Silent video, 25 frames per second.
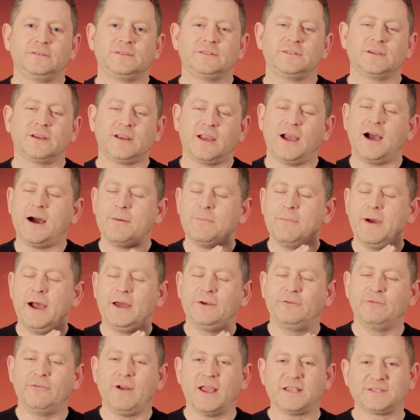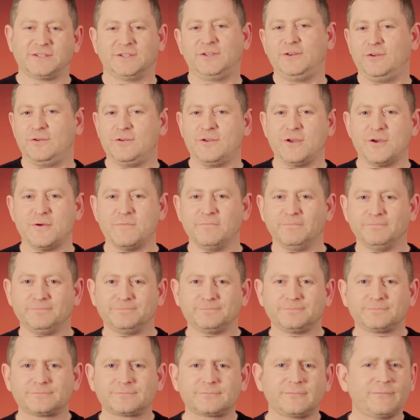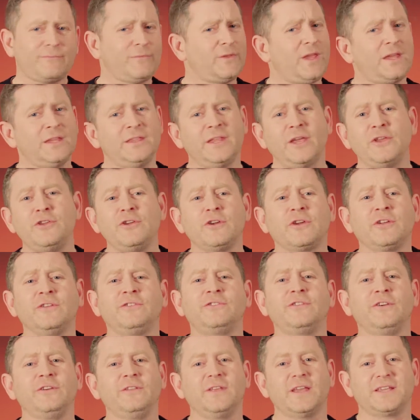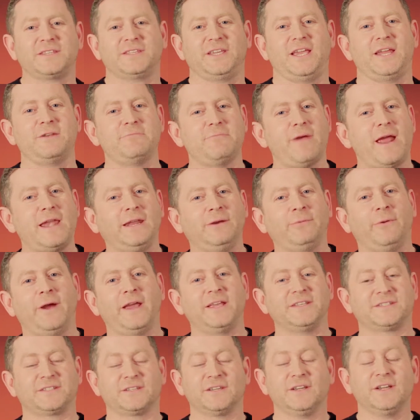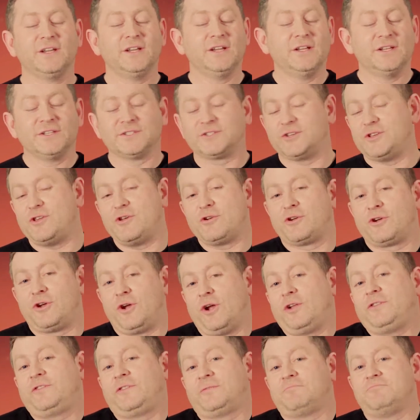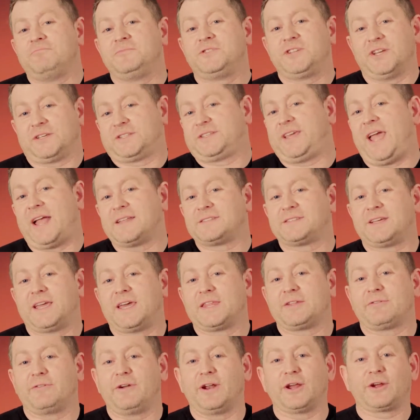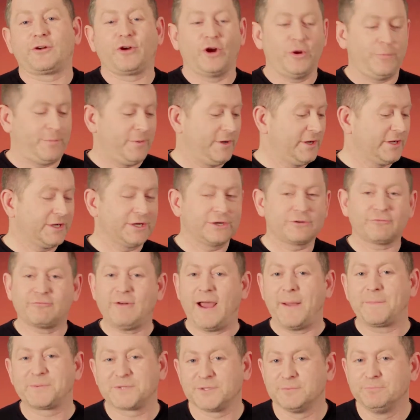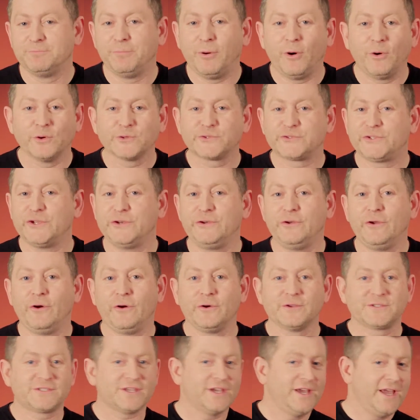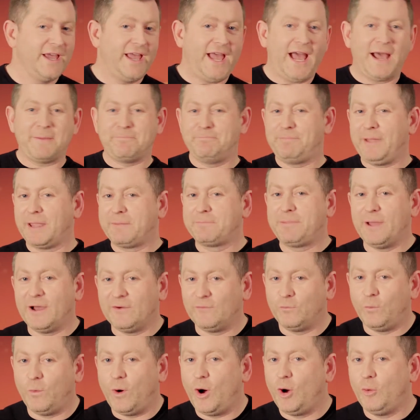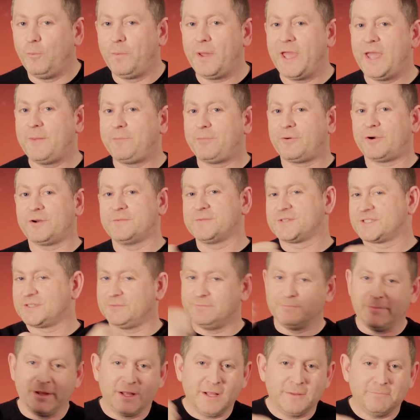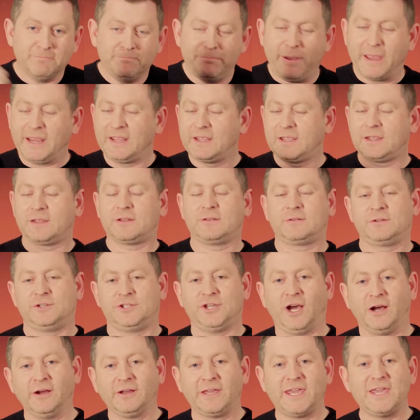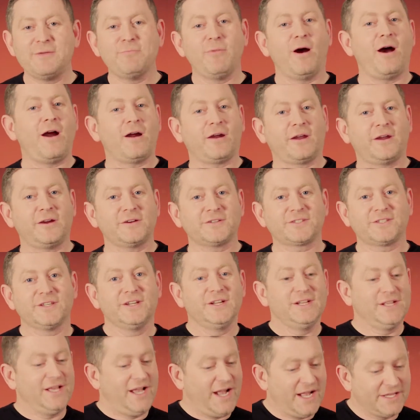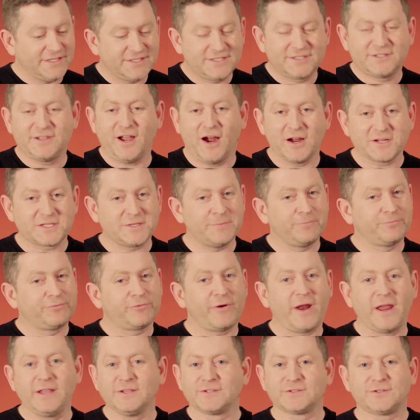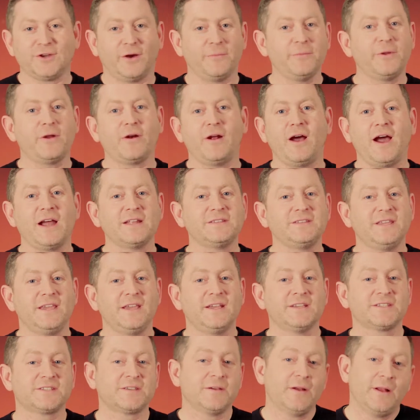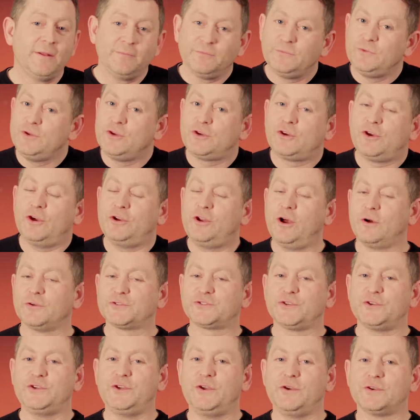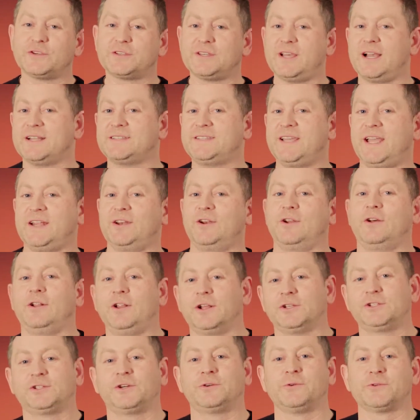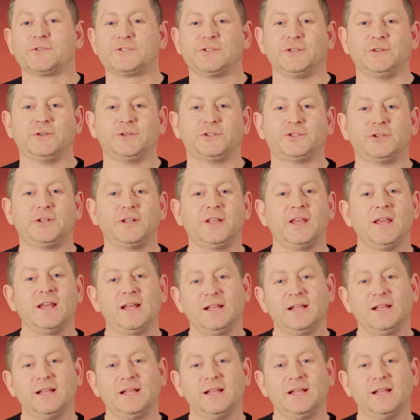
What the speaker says: to come and rescue you. Now you could do this in many ways. So you could just get together in a group, grab some post-it notes, a big bit of wallpaper and some big chunky markers and start to brainstorm your ideas. You could also use a technological solution